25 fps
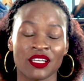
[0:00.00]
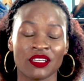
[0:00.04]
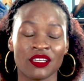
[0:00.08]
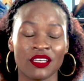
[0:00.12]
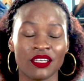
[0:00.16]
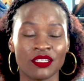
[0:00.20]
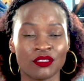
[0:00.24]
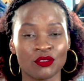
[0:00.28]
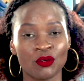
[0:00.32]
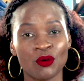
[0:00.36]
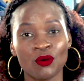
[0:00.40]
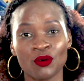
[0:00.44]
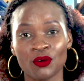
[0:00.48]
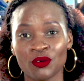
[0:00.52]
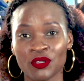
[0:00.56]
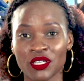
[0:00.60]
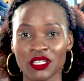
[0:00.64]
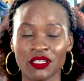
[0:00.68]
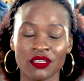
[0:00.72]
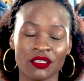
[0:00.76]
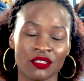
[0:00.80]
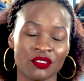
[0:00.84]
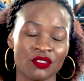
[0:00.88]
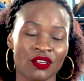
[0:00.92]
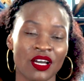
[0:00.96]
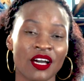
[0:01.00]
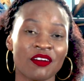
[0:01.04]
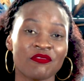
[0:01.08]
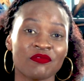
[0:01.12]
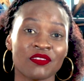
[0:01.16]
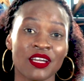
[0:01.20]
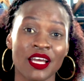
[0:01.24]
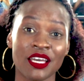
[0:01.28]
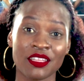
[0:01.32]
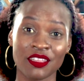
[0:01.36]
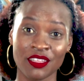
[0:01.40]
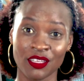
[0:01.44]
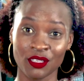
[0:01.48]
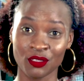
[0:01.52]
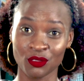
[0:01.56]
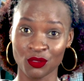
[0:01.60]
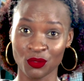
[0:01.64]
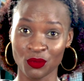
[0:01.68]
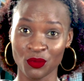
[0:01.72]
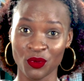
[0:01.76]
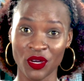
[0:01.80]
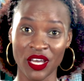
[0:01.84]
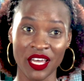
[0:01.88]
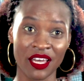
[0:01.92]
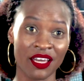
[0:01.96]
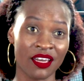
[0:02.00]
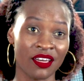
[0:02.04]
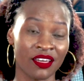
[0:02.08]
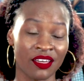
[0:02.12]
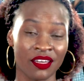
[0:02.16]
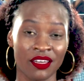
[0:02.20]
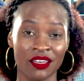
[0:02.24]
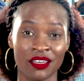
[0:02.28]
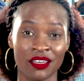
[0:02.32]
and get going. You have nothing to wear.